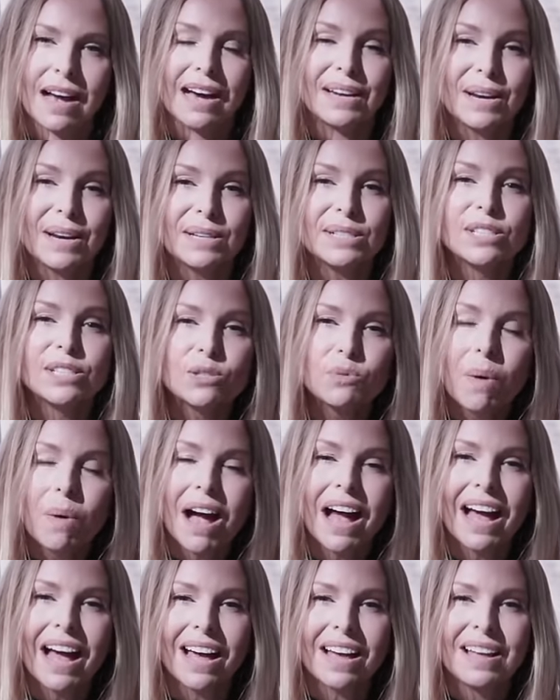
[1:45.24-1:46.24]
And I
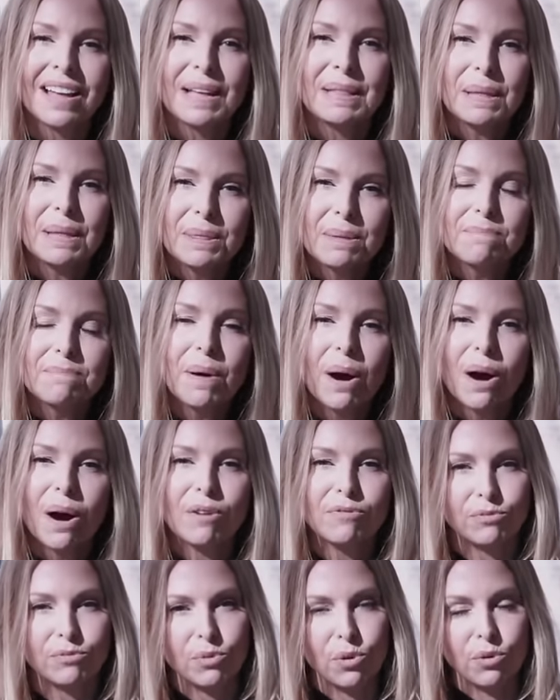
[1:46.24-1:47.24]
swear that the barf
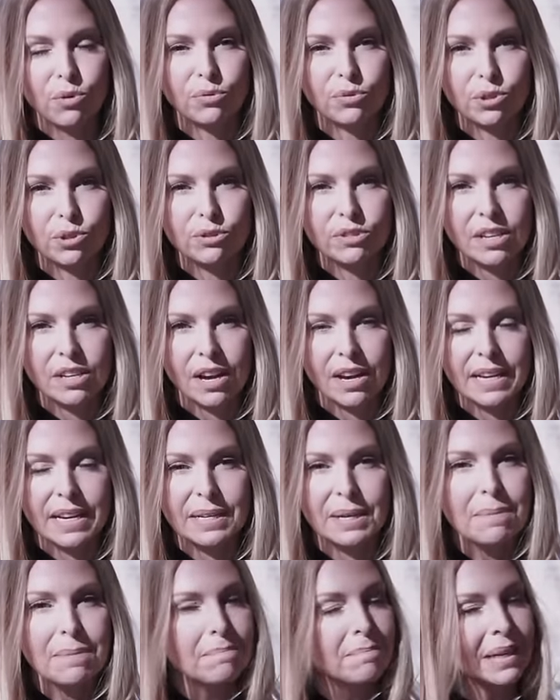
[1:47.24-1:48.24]
raw food diet
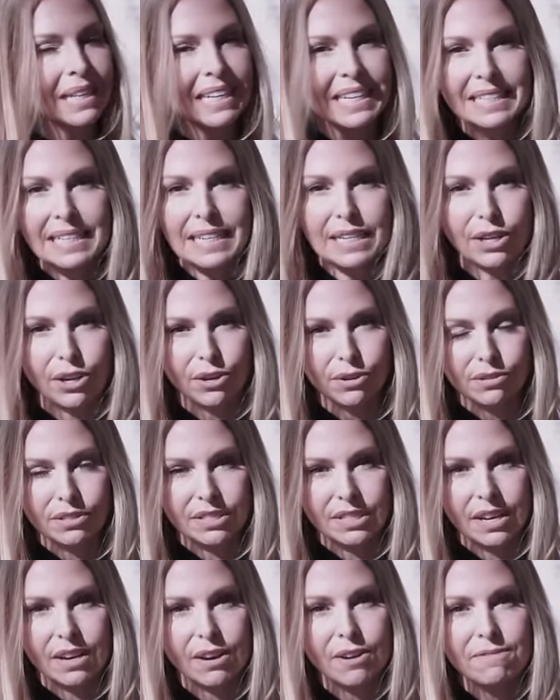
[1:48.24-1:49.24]
completely cured
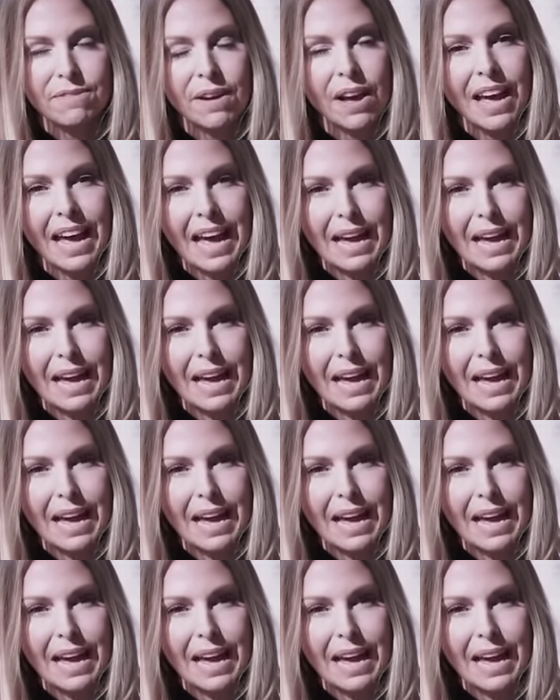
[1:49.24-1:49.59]
her of her